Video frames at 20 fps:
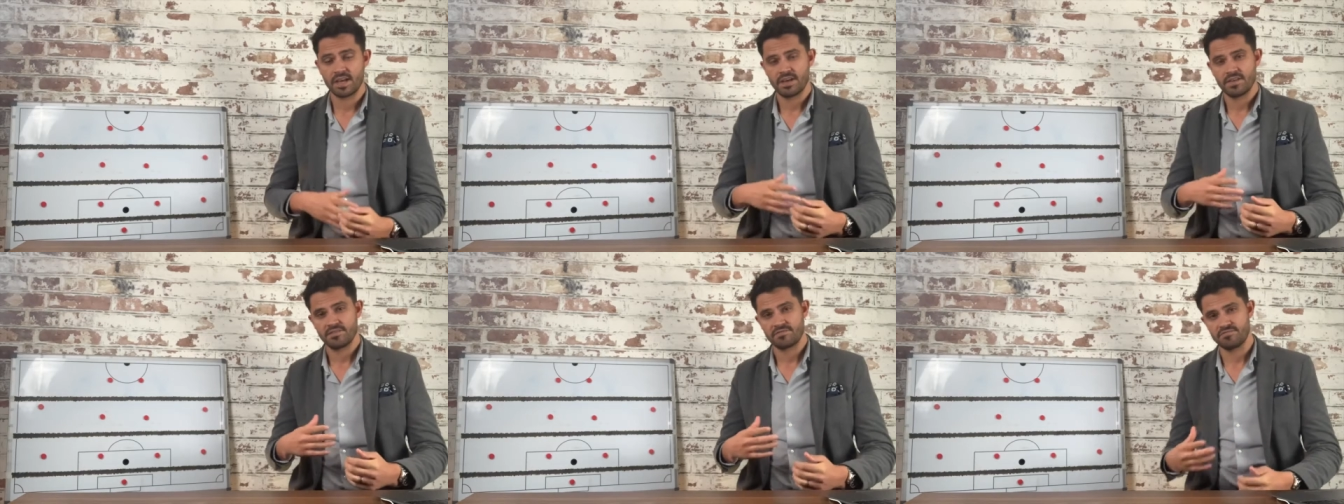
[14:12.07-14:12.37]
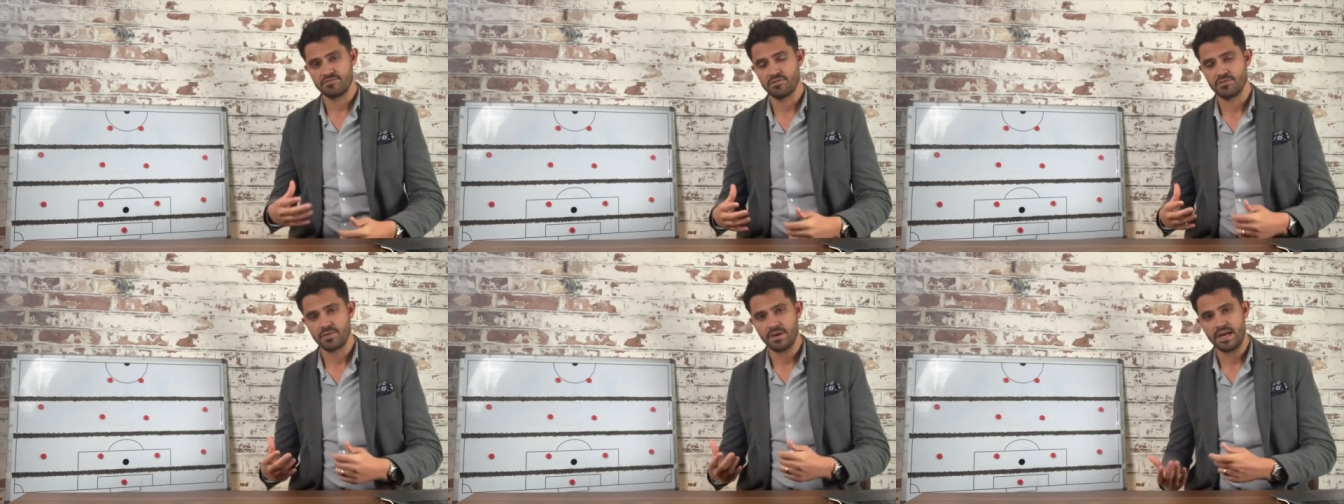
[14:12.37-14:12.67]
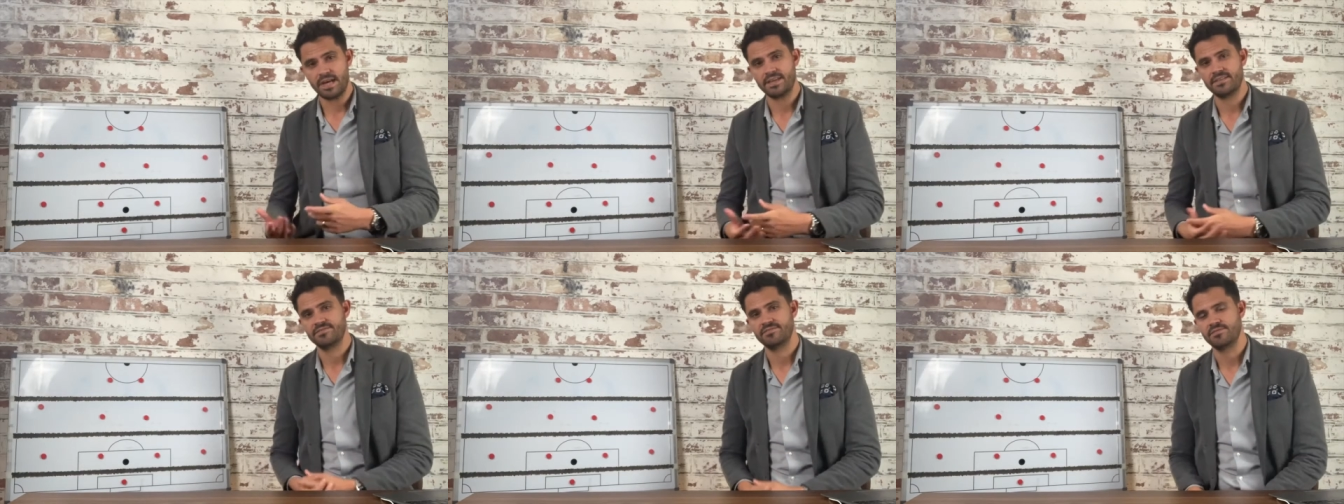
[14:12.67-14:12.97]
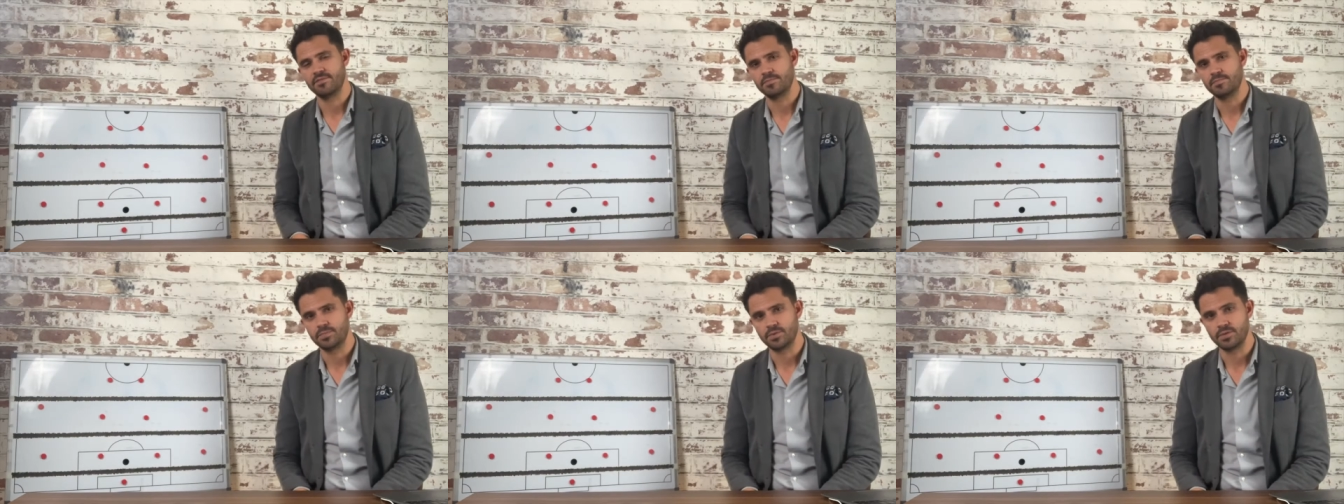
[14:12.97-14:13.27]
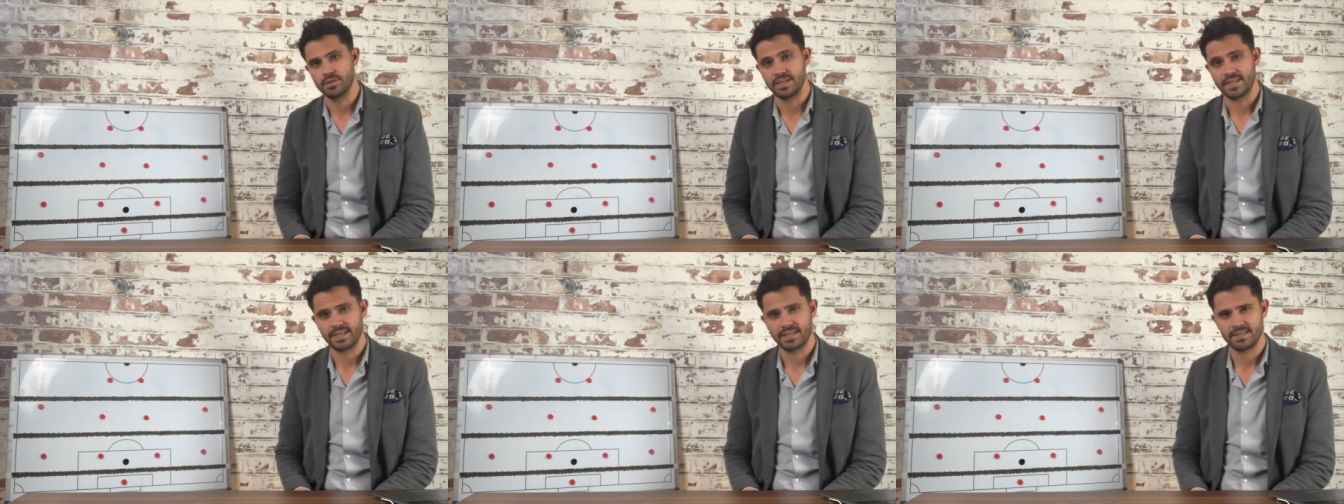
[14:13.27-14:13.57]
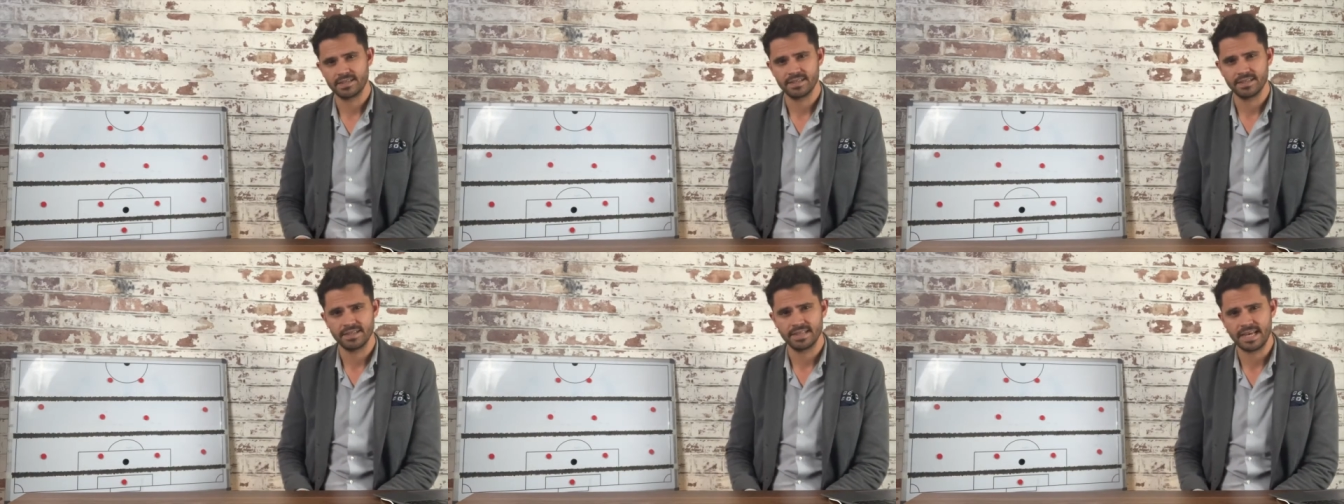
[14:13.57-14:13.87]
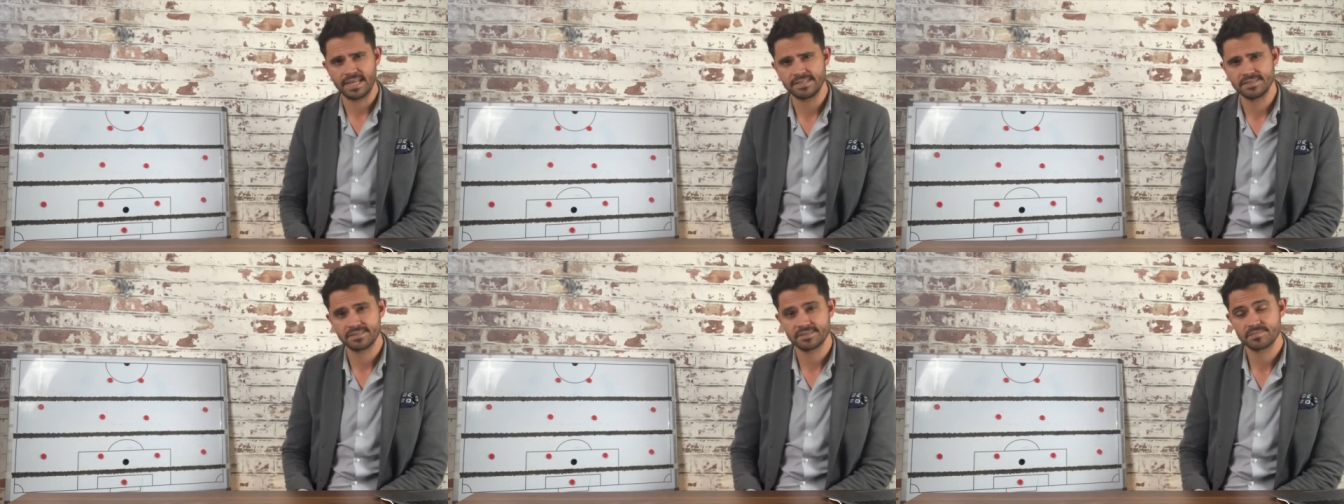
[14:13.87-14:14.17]
through a footballing
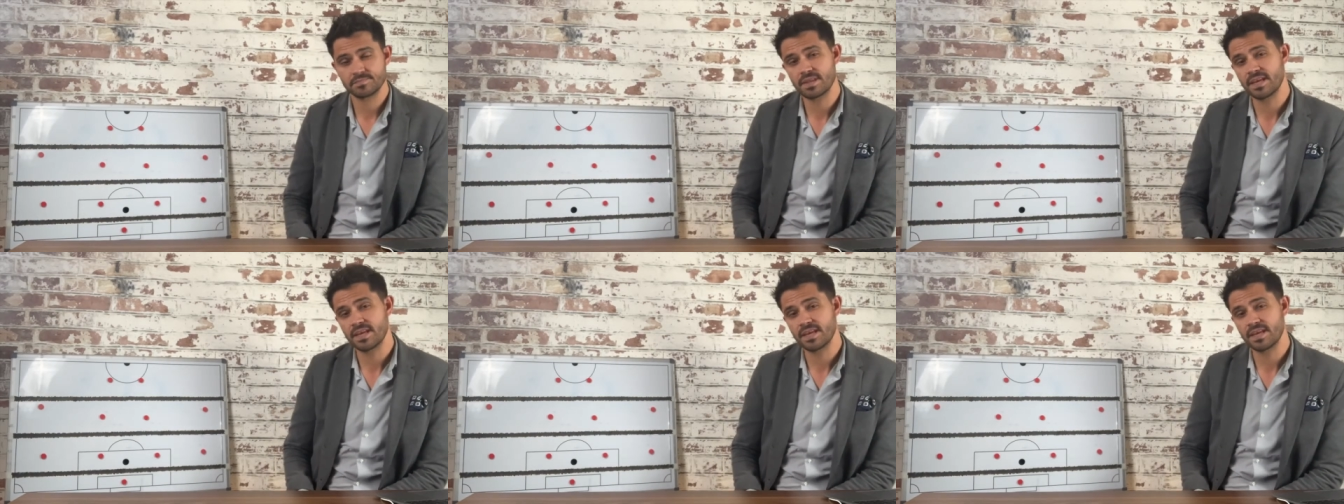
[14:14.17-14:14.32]
lens.